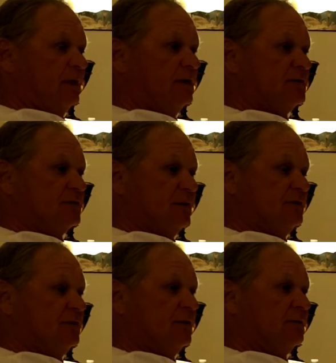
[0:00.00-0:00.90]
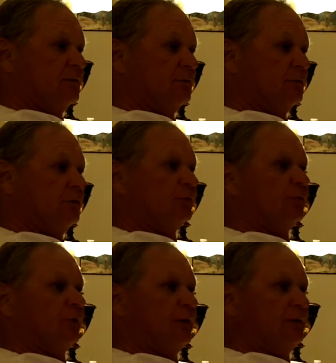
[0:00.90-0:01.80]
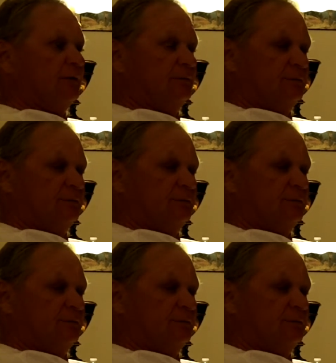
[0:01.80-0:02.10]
he said, you have a real friend.